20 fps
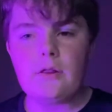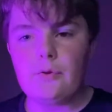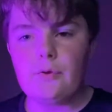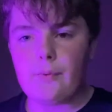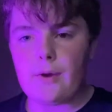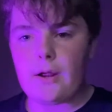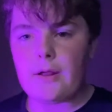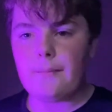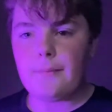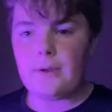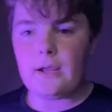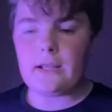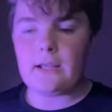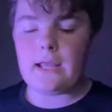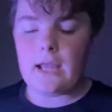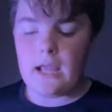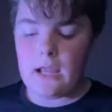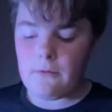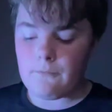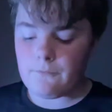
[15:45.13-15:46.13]
recommend
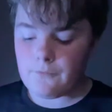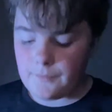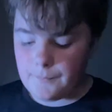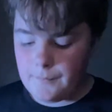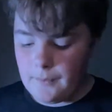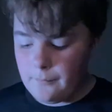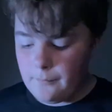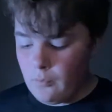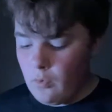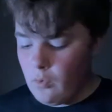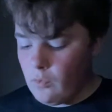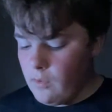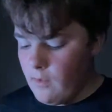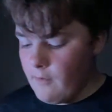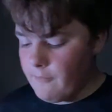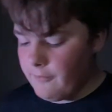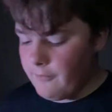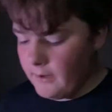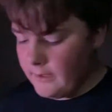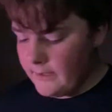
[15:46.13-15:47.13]
game for people who
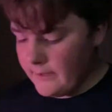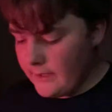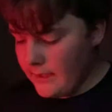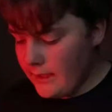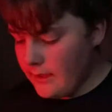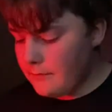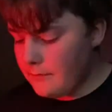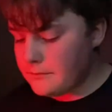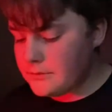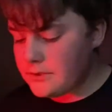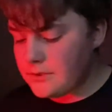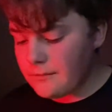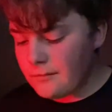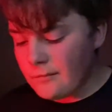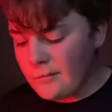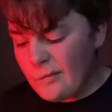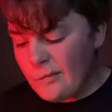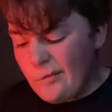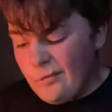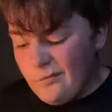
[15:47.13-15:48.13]
love fighting games.
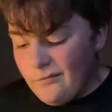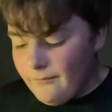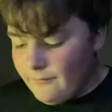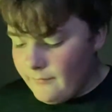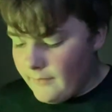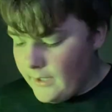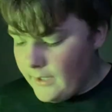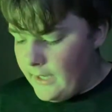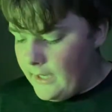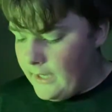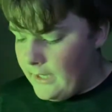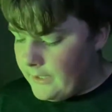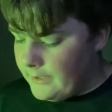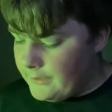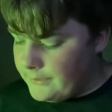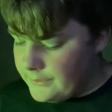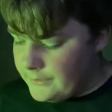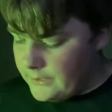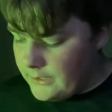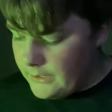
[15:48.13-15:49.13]

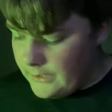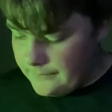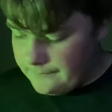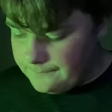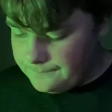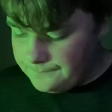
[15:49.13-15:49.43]
And yeah,